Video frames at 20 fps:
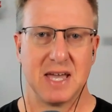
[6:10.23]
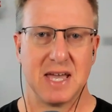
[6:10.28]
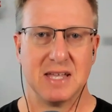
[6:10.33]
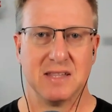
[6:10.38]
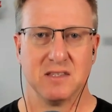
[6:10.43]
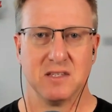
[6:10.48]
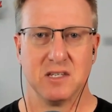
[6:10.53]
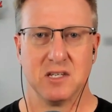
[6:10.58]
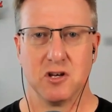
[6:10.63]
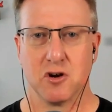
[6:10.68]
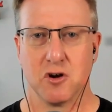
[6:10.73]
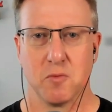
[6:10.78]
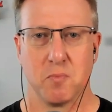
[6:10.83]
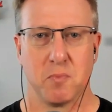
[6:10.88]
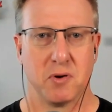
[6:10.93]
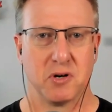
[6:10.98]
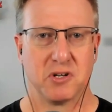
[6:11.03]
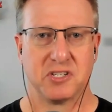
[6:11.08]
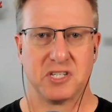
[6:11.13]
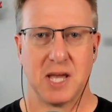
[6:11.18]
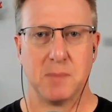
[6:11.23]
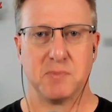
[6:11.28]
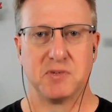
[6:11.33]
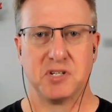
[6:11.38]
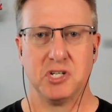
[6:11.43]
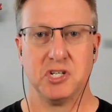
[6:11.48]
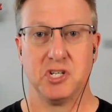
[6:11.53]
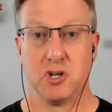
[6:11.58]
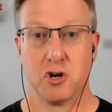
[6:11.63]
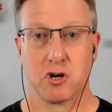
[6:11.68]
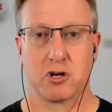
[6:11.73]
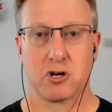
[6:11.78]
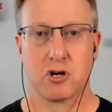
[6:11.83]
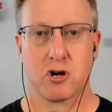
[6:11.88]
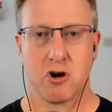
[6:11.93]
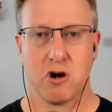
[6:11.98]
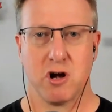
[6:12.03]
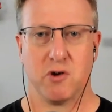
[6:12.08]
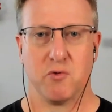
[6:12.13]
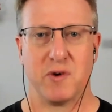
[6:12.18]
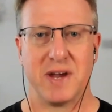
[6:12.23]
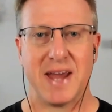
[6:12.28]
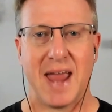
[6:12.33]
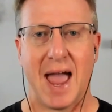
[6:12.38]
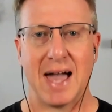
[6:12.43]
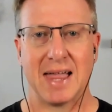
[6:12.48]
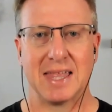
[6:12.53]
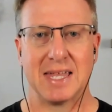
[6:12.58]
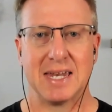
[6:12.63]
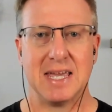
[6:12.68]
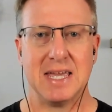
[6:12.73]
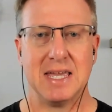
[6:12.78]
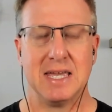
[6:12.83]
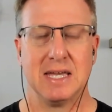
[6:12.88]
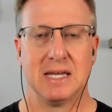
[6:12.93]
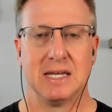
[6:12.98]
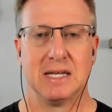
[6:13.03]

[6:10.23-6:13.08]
in your perception, your current reality,